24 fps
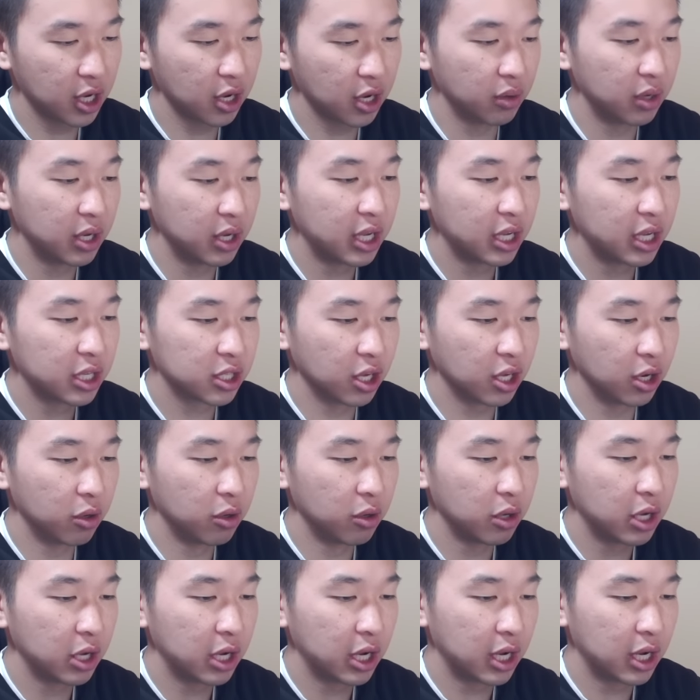you go.
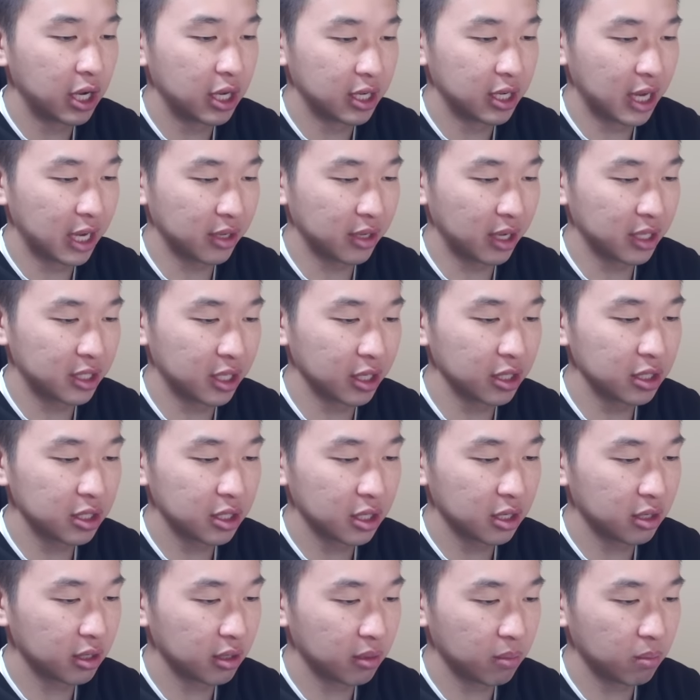So,
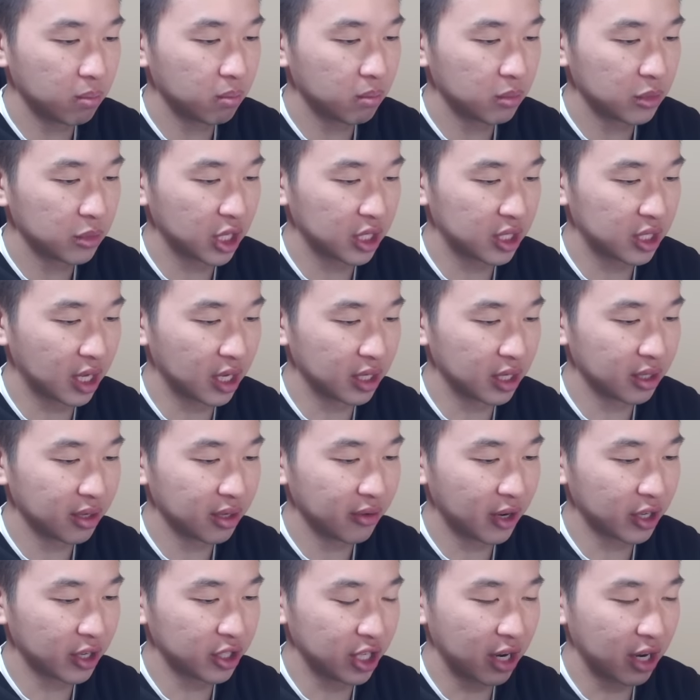non-licensed, just says
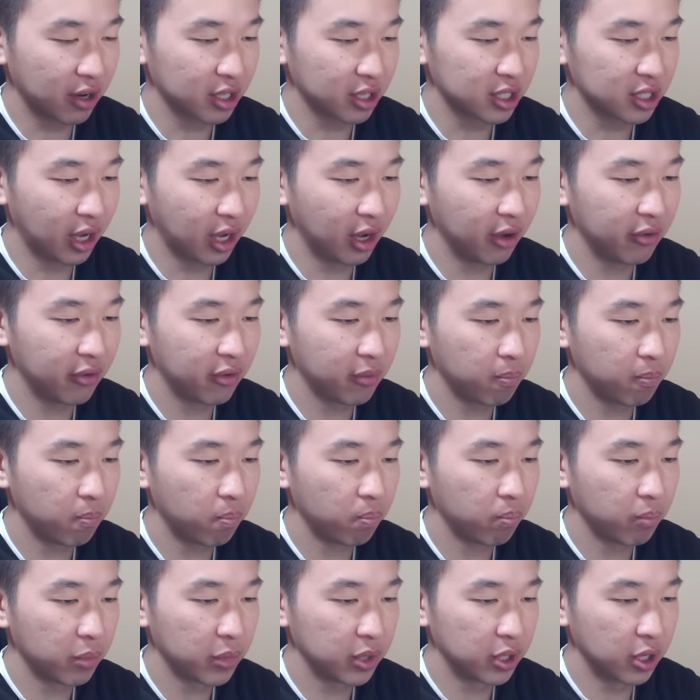very generic stuff,
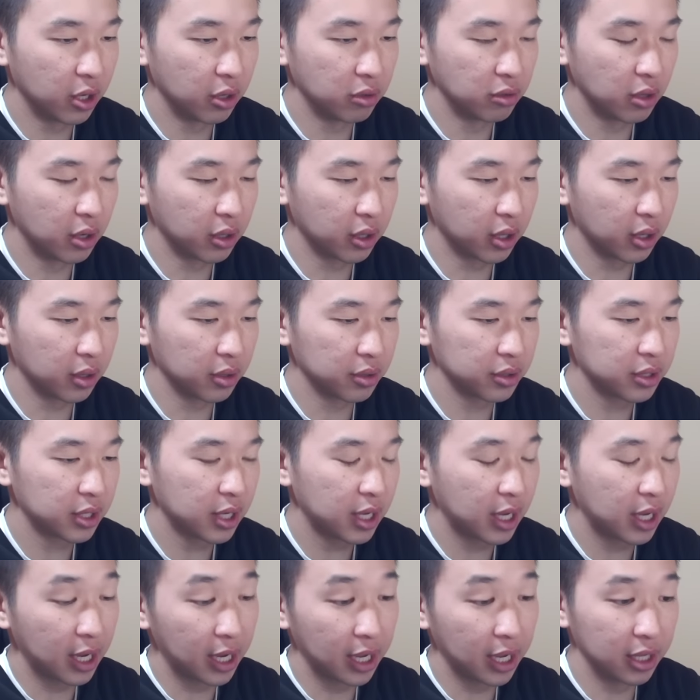no logos,
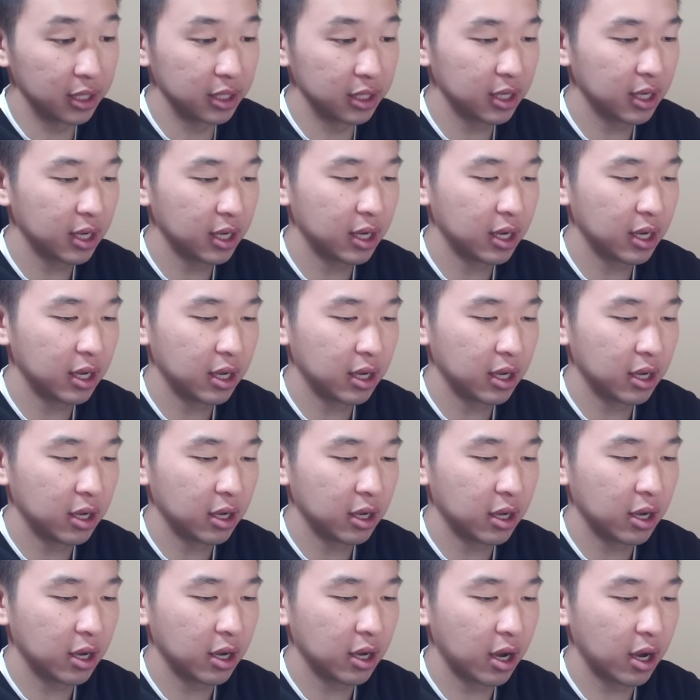and
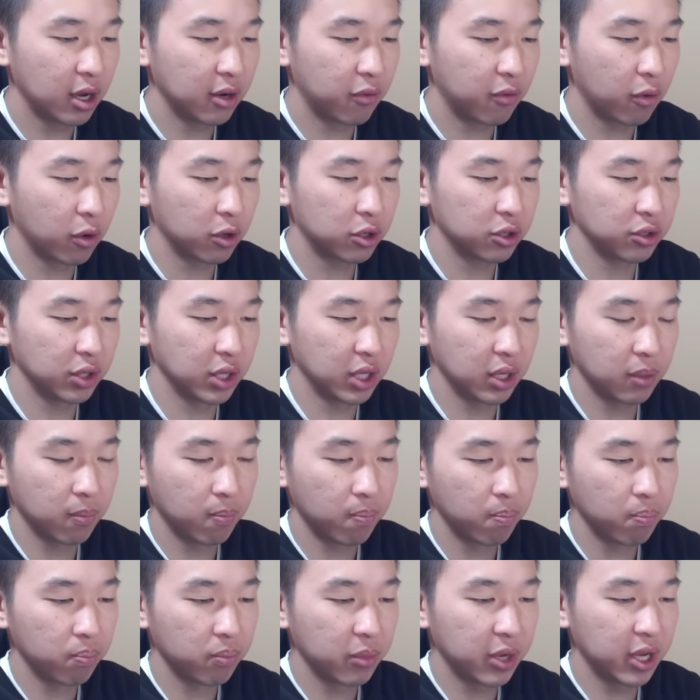unfortunately,
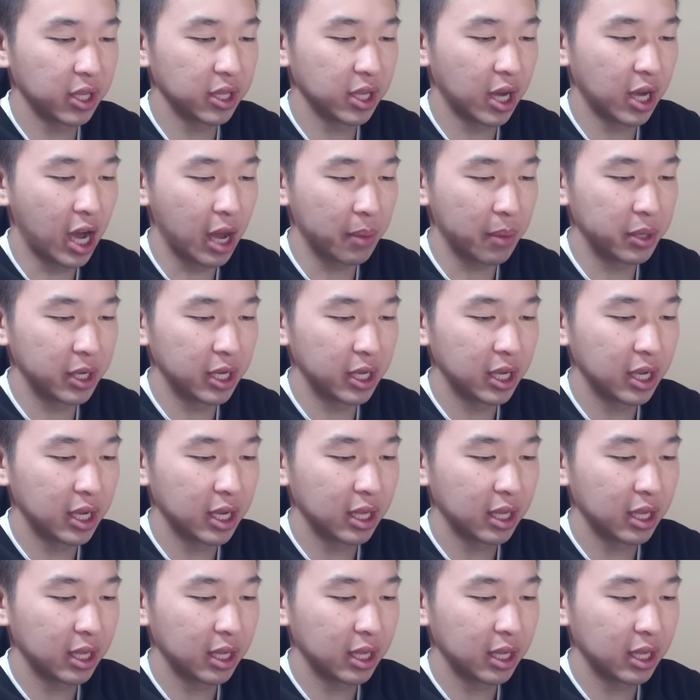in the hobby,